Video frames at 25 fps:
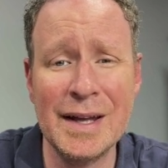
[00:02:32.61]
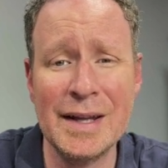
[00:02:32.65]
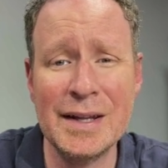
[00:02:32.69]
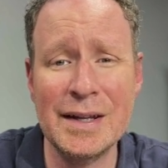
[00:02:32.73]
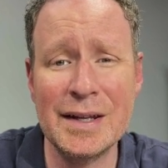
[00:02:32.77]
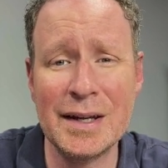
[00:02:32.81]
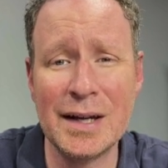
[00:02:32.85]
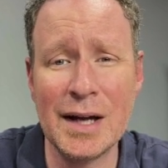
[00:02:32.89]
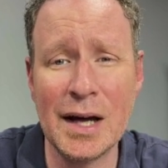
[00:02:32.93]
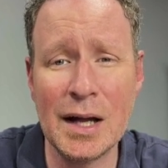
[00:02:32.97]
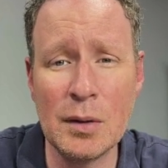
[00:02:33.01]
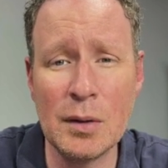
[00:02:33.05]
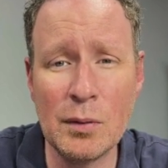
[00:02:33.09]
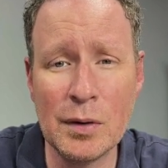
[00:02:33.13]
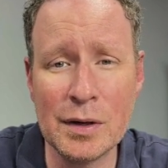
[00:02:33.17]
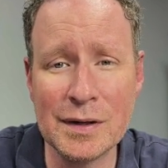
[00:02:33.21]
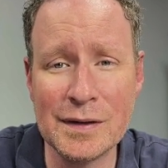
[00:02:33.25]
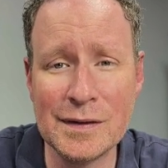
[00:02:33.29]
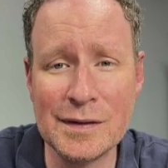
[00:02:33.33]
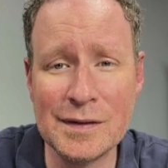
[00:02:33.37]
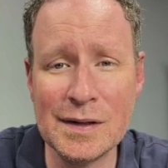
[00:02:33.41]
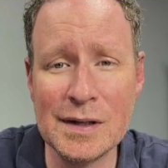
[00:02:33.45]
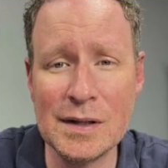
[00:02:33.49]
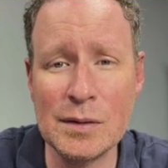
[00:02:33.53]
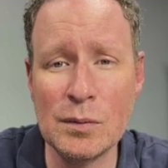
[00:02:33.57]
You kind of want to
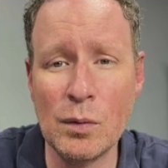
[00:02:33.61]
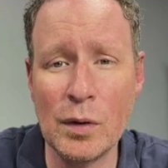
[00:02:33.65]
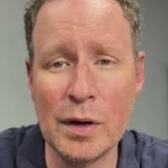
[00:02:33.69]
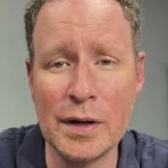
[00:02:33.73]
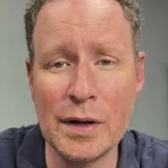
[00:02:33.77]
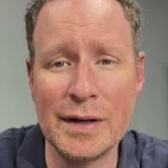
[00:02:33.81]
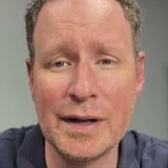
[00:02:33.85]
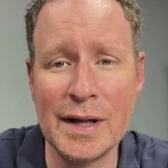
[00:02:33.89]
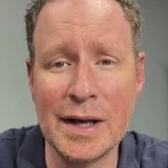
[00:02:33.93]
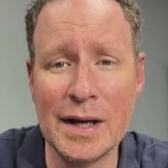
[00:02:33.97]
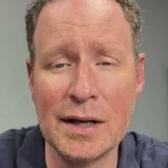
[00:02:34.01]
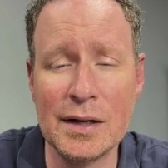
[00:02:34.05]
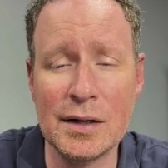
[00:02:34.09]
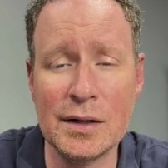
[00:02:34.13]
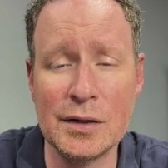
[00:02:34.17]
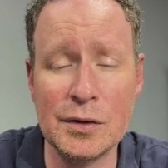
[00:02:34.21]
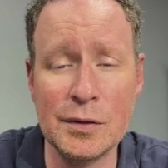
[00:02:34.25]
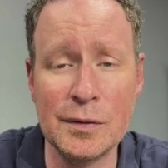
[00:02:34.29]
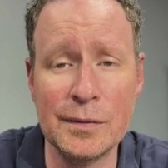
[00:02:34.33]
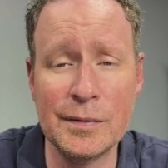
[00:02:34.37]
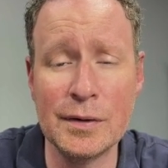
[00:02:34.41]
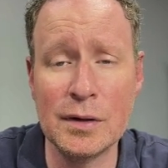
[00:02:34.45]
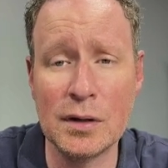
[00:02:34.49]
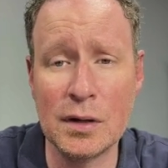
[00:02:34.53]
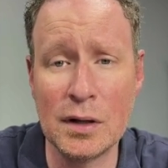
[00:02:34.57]
see what data you
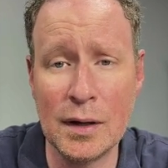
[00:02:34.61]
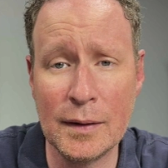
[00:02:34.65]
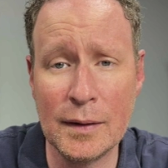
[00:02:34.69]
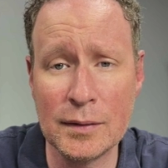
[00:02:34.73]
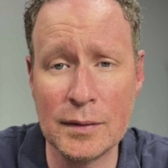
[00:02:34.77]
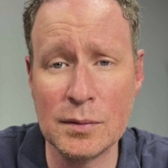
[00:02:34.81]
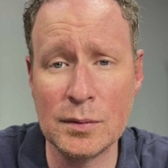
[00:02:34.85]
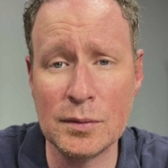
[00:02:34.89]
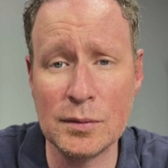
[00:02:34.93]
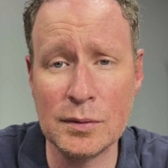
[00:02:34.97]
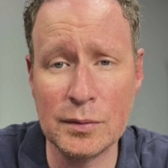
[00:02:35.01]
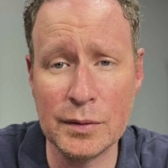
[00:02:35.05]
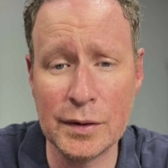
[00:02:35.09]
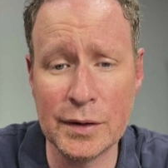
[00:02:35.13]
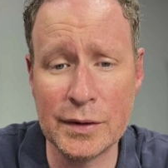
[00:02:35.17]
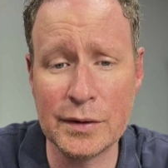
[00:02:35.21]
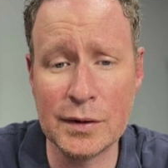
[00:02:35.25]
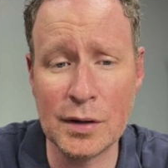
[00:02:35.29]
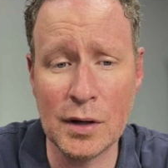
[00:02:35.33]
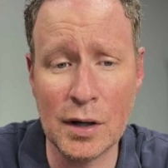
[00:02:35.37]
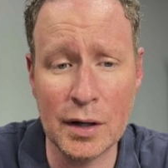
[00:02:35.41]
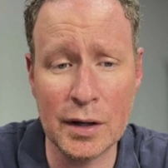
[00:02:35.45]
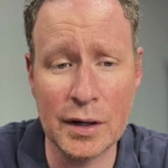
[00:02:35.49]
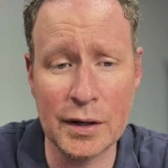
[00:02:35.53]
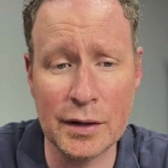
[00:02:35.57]
feel comfortable with
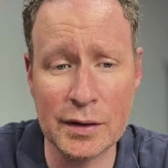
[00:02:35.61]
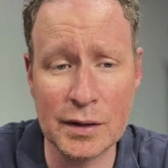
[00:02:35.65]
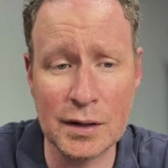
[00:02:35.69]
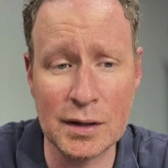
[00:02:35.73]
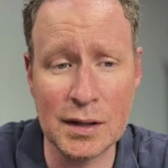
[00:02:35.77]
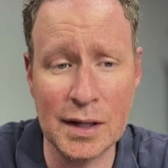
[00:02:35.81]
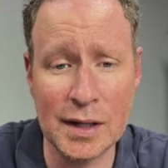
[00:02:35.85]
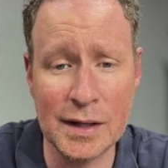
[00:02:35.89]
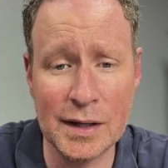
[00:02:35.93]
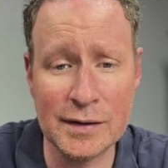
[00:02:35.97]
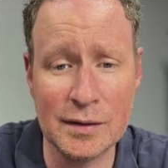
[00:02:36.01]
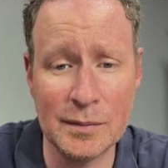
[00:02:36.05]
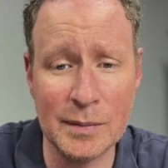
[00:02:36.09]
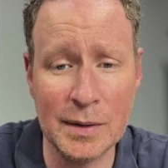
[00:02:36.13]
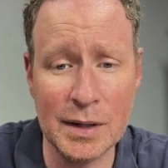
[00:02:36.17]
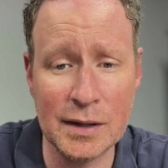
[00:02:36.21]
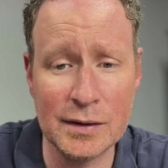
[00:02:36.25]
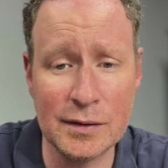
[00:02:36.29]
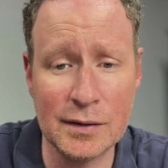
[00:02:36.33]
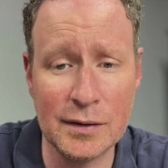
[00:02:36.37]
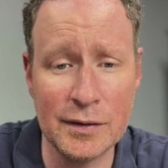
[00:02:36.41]
talking to the clients about.